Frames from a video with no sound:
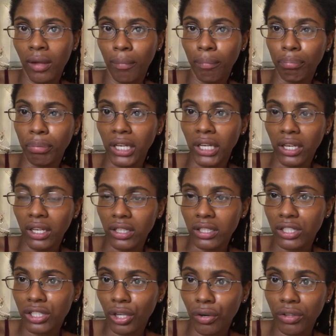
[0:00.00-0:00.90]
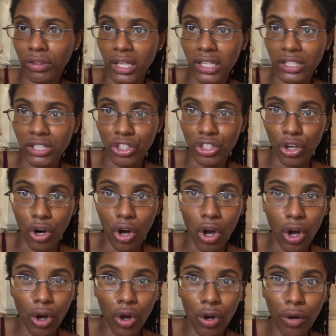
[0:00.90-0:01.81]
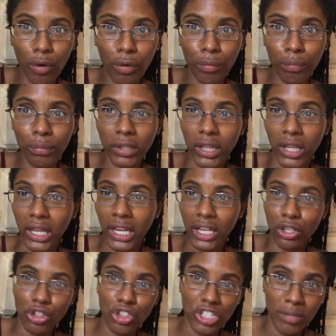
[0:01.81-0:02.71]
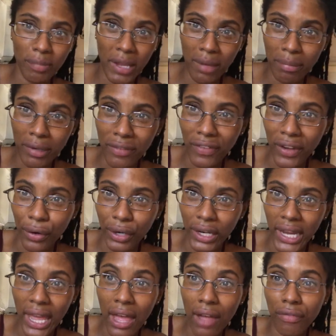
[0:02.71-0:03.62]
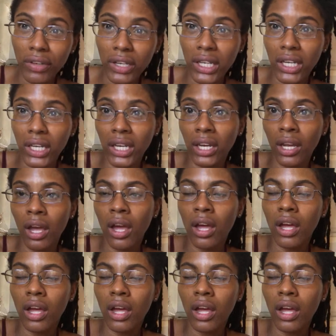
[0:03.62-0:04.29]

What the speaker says: be certain things in your home, the energy may be very heavy,